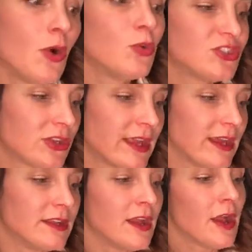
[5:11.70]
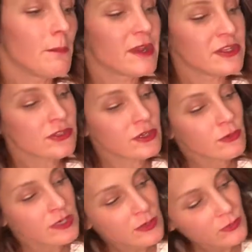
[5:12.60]
Which you can. Yeah. But you know
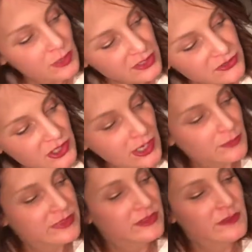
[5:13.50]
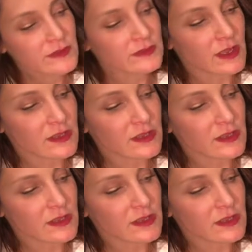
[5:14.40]
what I want to try with this?